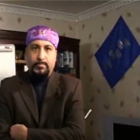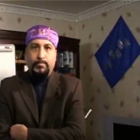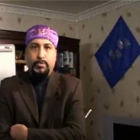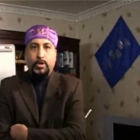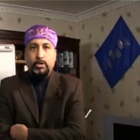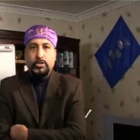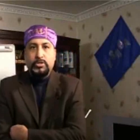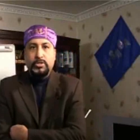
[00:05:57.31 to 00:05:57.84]

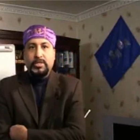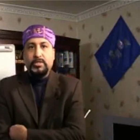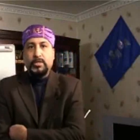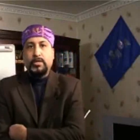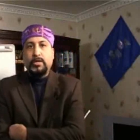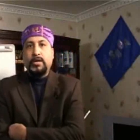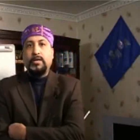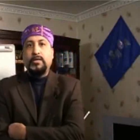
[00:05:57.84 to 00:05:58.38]
Bronze is
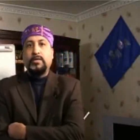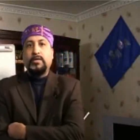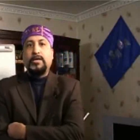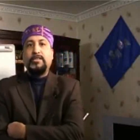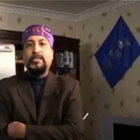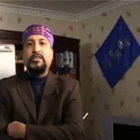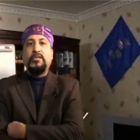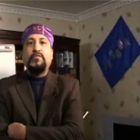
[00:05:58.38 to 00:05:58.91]
a color
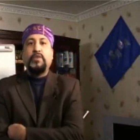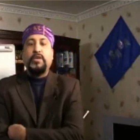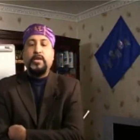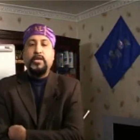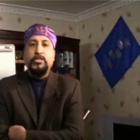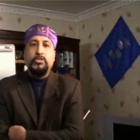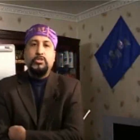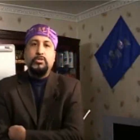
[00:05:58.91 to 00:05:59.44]

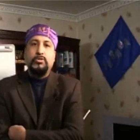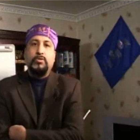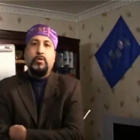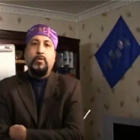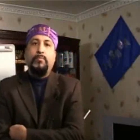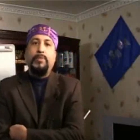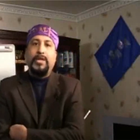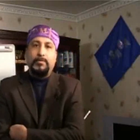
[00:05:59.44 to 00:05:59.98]
identification
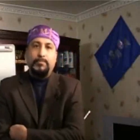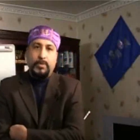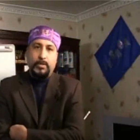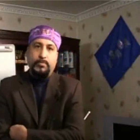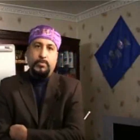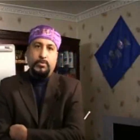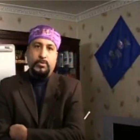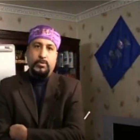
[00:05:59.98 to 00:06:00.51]
of black
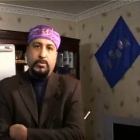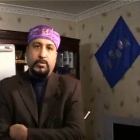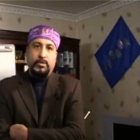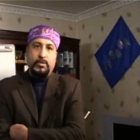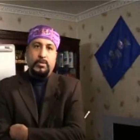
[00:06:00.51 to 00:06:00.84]
people.